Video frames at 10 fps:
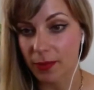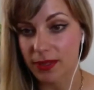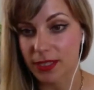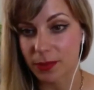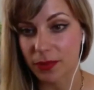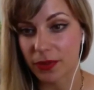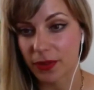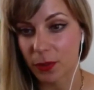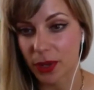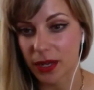with something
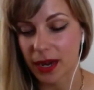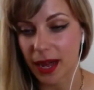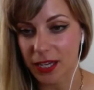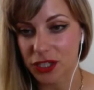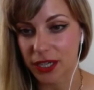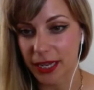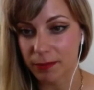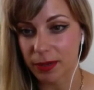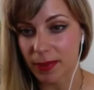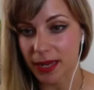that we can actually
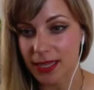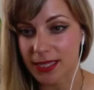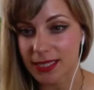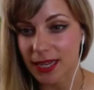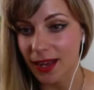implement, because